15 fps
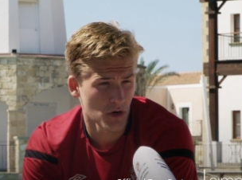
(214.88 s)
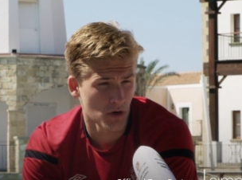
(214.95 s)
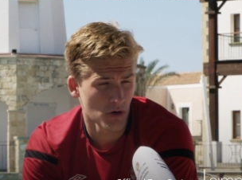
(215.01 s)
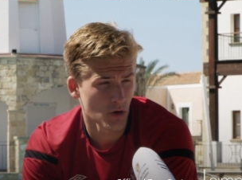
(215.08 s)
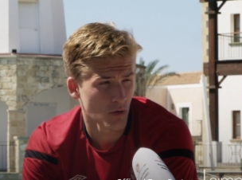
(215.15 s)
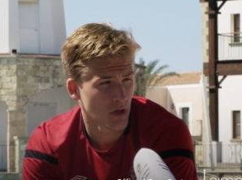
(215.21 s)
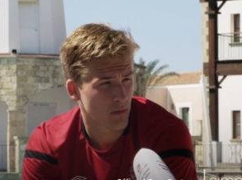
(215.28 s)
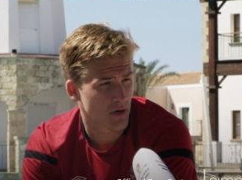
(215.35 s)
we don't
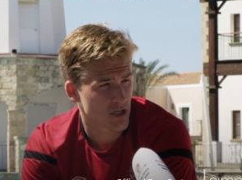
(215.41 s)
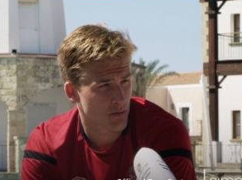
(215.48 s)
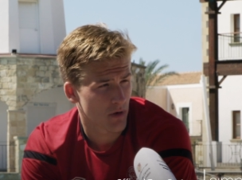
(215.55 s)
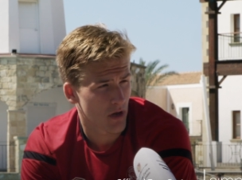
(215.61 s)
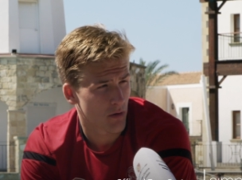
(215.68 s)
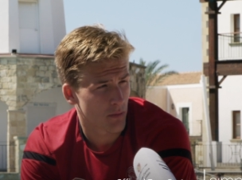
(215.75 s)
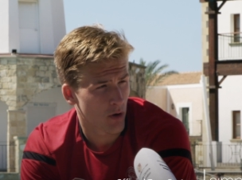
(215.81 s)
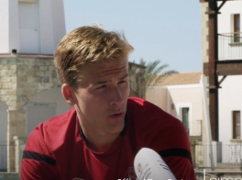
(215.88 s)
know that much
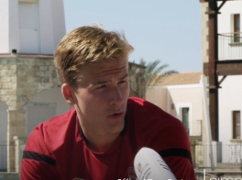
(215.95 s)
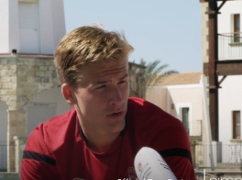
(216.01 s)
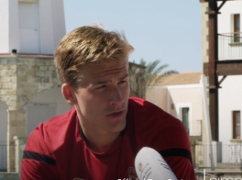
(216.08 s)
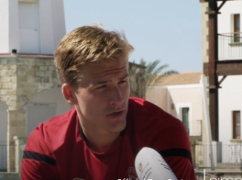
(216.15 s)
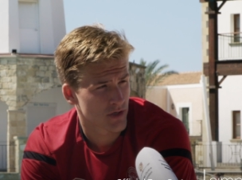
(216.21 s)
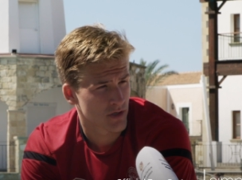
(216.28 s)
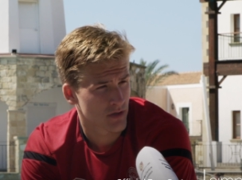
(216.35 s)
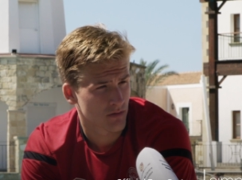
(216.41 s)
about our
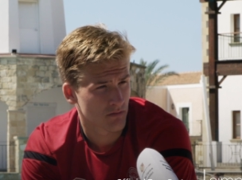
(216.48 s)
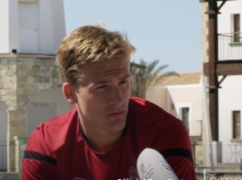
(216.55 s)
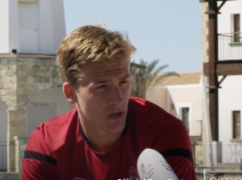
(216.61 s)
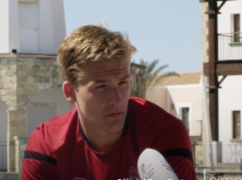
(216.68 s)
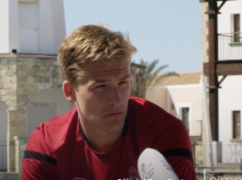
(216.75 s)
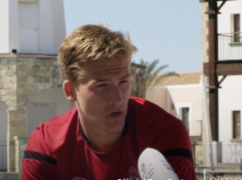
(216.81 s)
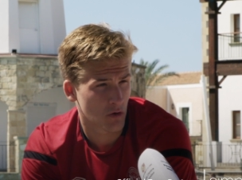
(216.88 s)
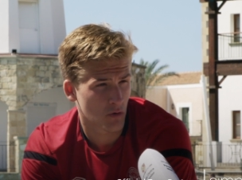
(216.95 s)
opponents,
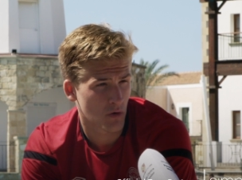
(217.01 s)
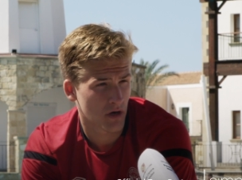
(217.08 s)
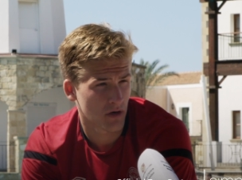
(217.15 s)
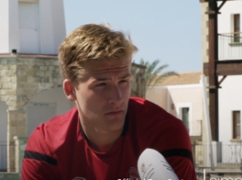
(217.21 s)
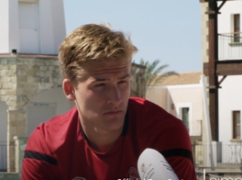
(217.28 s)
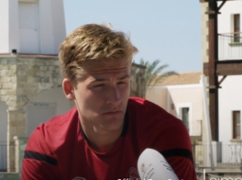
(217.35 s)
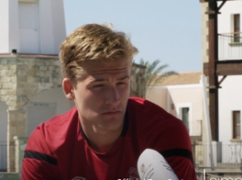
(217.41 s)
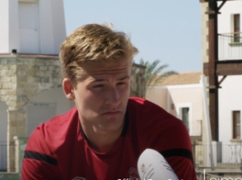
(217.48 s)
and they're
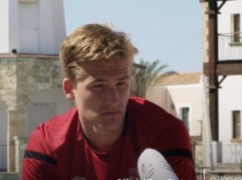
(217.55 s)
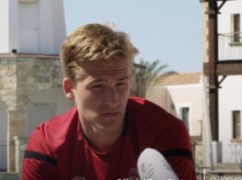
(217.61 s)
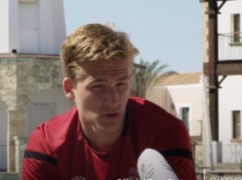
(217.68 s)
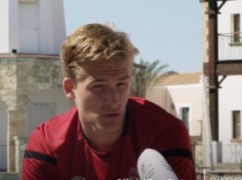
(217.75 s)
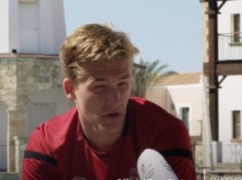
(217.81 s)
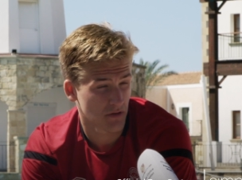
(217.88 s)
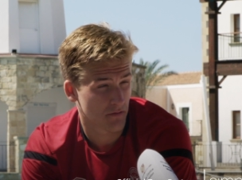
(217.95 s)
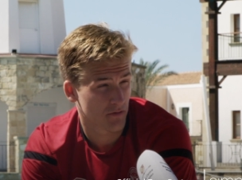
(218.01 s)
quite
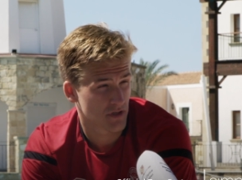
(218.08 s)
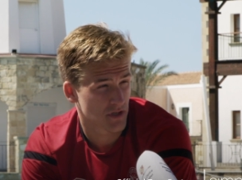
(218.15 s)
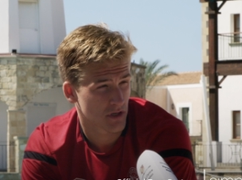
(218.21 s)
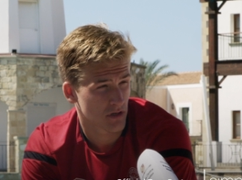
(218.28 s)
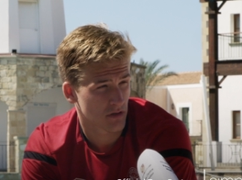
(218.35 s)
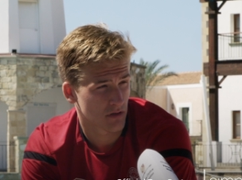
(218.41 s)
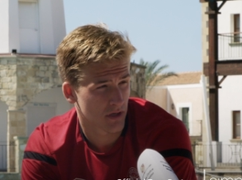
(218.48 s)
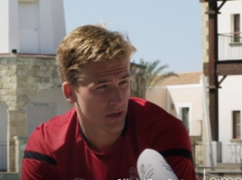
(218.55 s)
quite
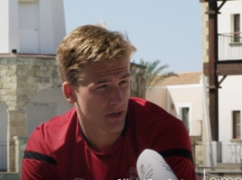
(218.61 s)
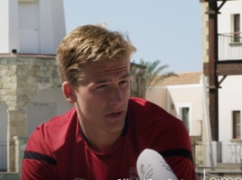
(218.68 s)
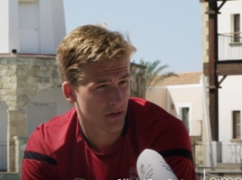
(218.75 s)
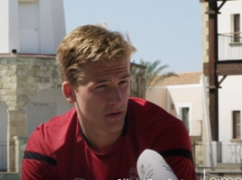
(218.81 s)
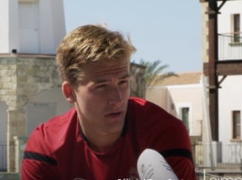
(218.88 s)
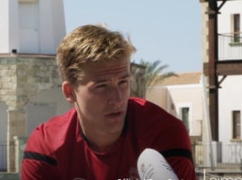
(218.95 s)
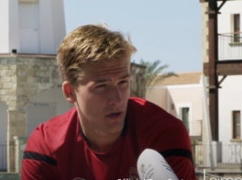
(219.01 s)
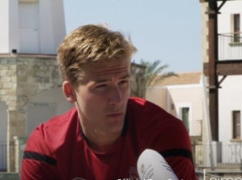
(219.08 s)
physical, and
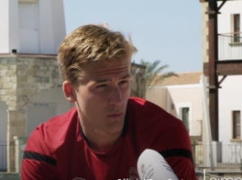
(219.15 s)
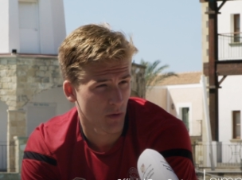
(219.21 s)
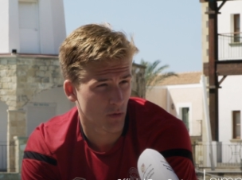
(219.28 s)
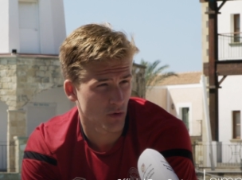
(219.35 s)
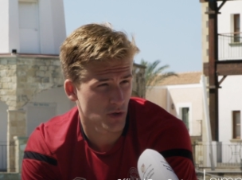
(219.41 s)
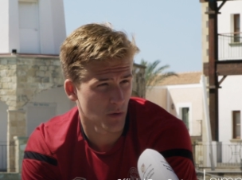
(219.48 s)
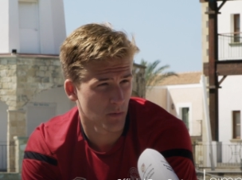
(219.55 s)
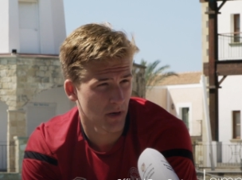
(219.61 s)
we
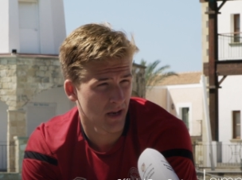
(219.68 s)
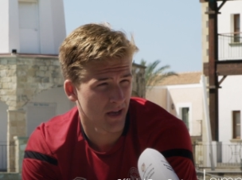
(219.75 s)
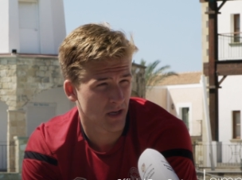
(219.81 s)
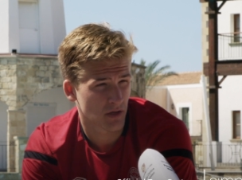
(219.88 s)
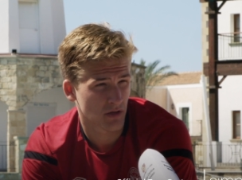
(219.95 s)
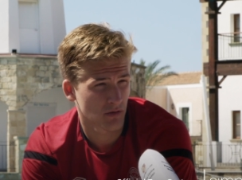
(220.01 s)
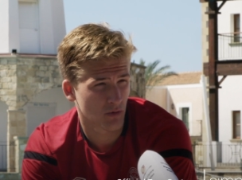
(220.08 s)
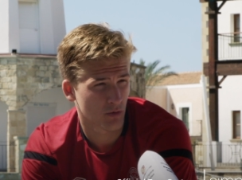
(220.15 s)
mostly play
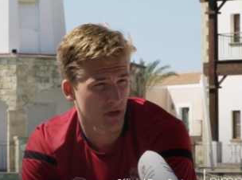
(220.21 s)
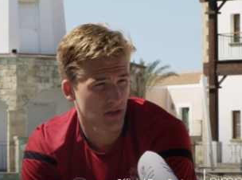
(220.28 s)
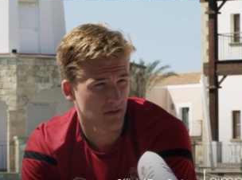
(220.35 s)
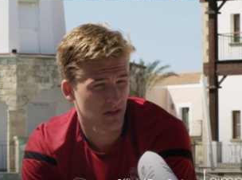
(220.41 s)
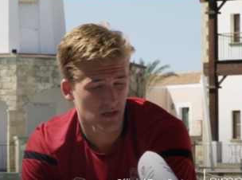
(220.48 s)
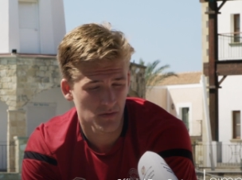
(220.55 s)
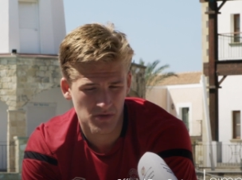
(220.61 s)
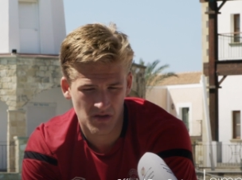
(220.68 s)
at
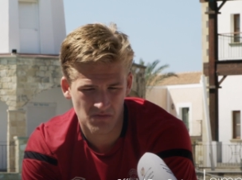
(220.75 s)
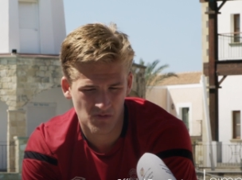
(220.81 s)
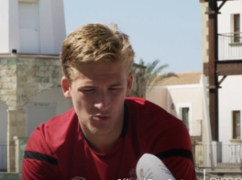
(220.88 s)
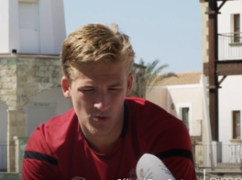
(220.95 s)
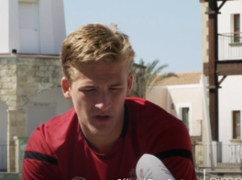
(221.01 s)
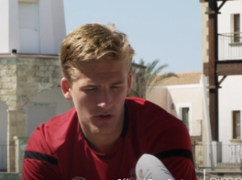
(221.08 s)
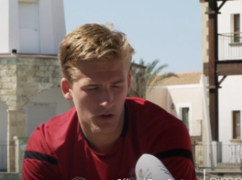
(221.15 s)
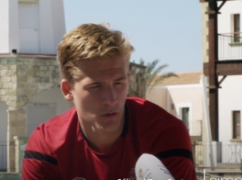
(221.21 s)
teams that are
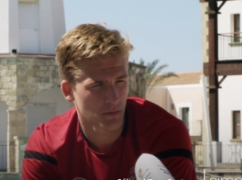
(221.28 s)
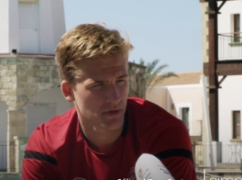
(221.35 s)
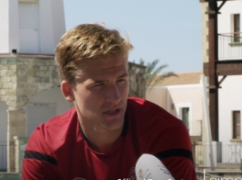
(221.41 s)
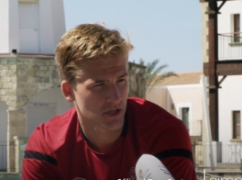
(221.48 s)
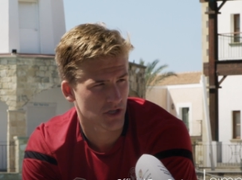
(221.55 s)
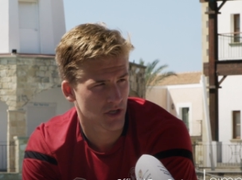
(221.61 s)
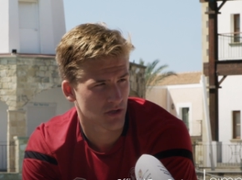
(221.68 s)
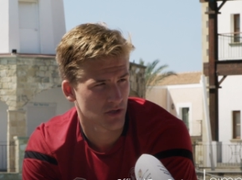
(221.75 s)
quite good on
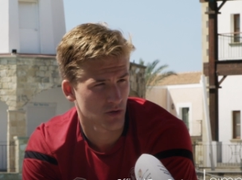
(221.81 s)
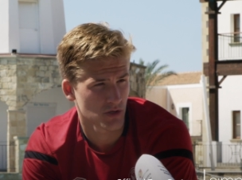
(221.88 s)
possession.